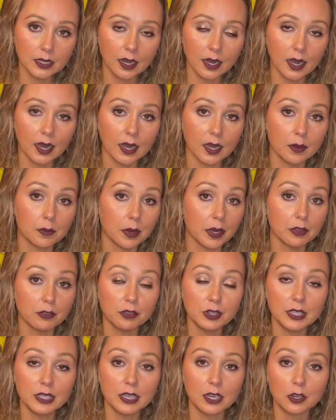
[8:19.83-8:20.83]
Uh, my
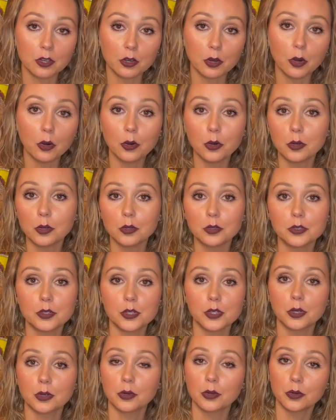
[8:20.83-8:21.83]
feet get cold,
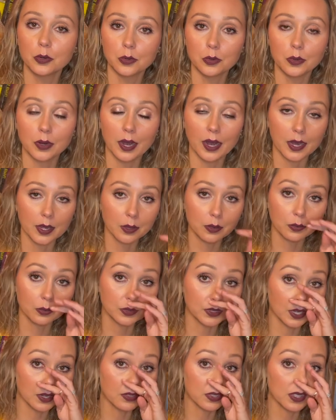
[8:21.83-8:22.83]
so I
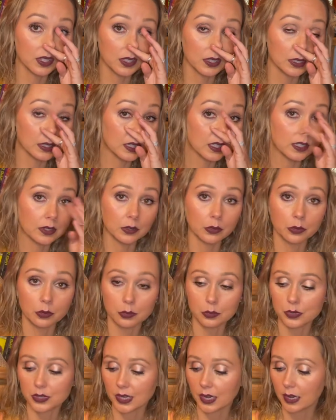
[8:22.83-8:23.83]
definitely go
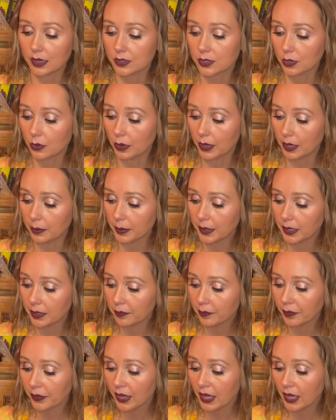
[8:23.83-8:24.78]
through socks quite a bit.